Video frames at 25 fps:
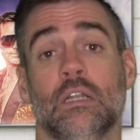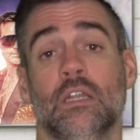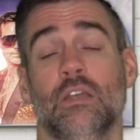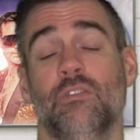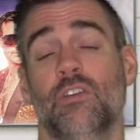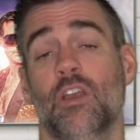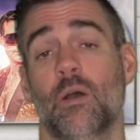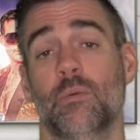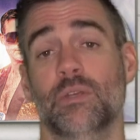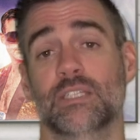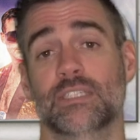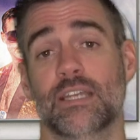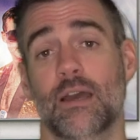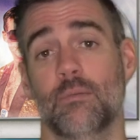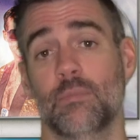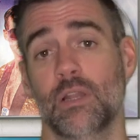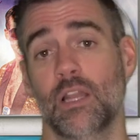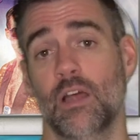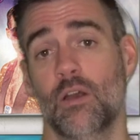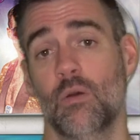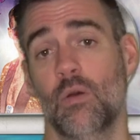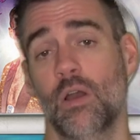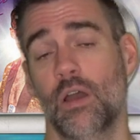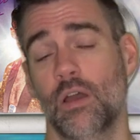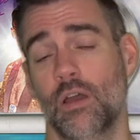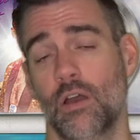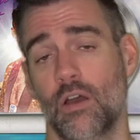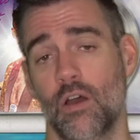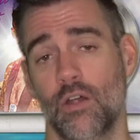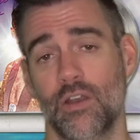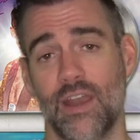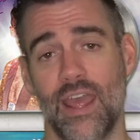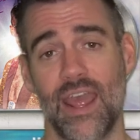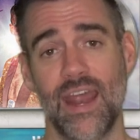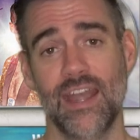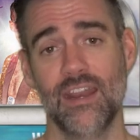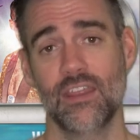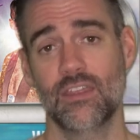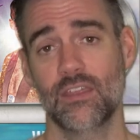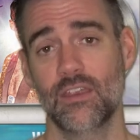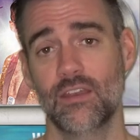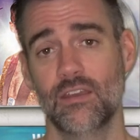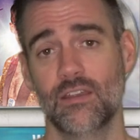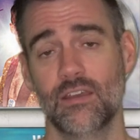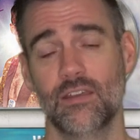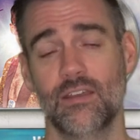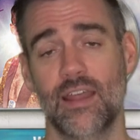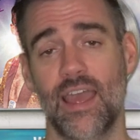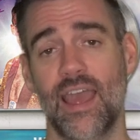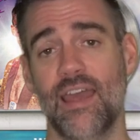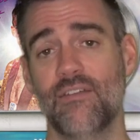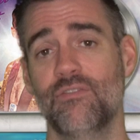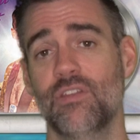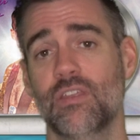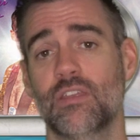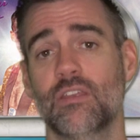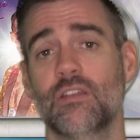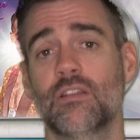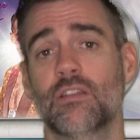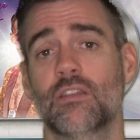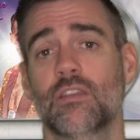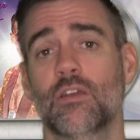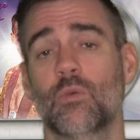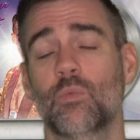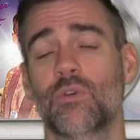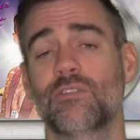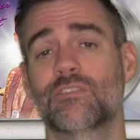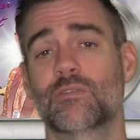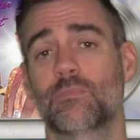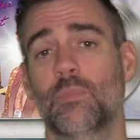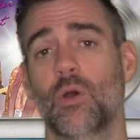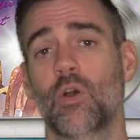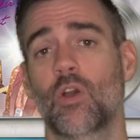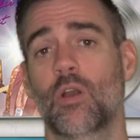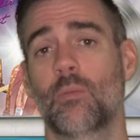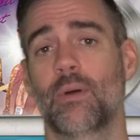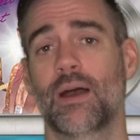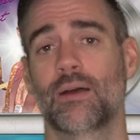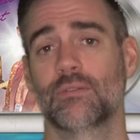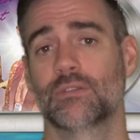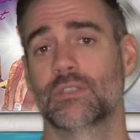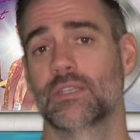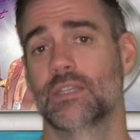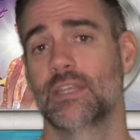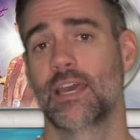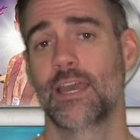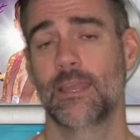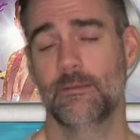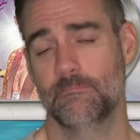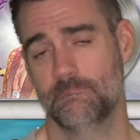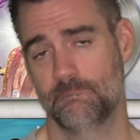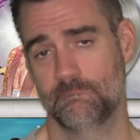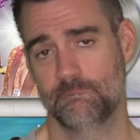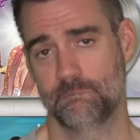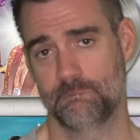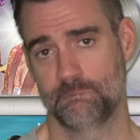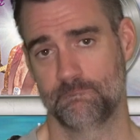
Leave your comments down below on anything and everything that we've spoke about today.